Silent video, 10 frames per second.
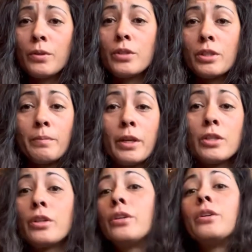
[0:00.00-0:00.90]
Just make
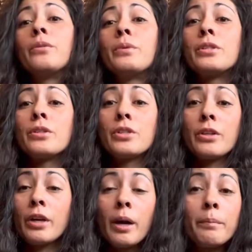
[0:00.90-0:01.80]
sure you're researching
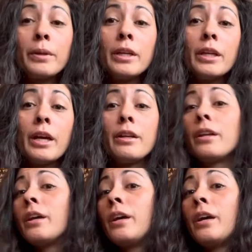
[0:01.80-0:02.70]
the company
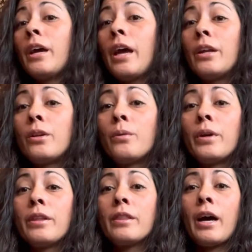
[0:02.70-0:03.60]
and
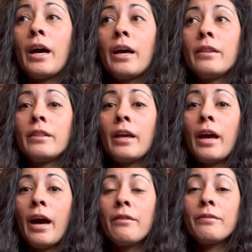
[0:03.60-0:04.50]
knowing that they
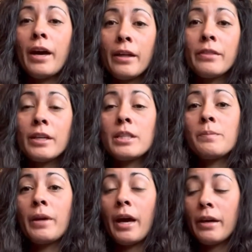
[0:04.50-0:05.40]
have ethics
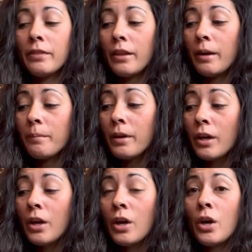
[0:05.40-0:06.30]
behind them.
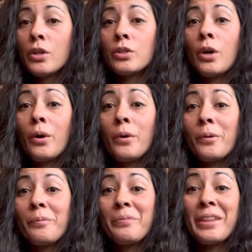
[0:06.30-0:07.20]

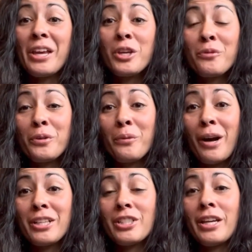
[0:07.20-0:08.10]
So thank you for
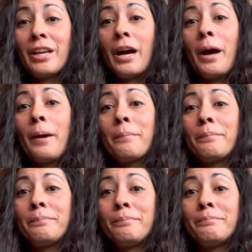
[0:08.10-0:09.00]
watching.
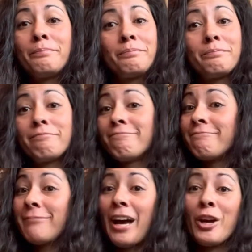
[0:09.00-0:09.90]

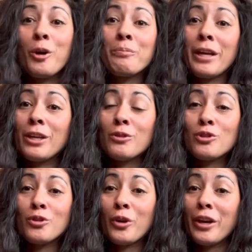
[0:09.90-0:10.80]
I hope that you
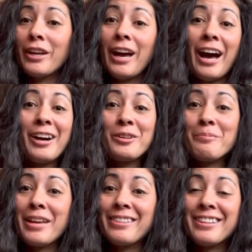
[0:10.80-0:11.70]
enjoy how to
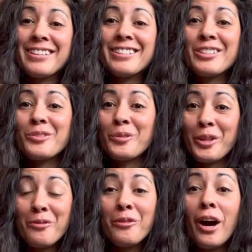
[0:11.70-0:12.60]
make this. It's
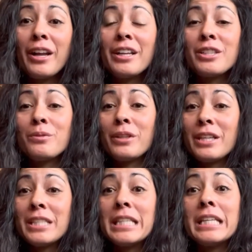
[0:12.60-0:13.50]
really fun, it's really
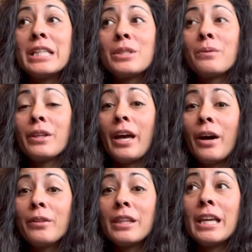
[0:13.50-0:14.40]
easy, it's really
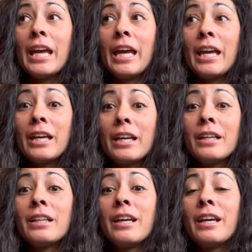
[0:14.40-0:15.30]
healthy, and
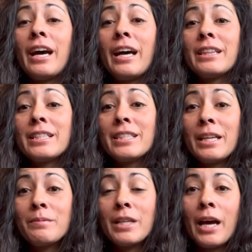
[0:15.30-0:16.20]
at the
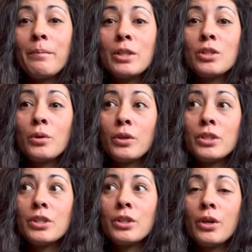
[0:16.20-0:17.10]
same time, it's so good
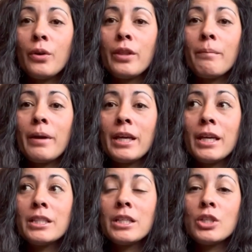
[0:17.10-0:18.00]
to know that my
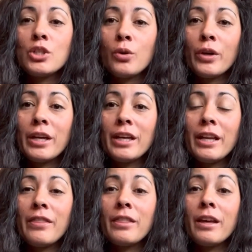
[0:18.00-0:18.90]
kids enjoy it,
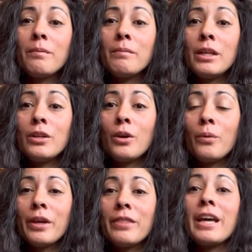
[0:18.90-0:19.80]
and then me
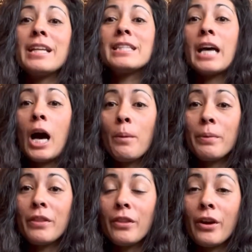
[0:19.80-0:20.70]
knowing that it's
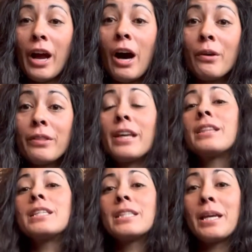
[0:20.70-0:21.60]
helping their health at
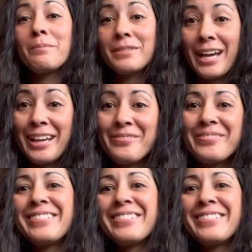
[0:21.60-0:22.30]
the same time.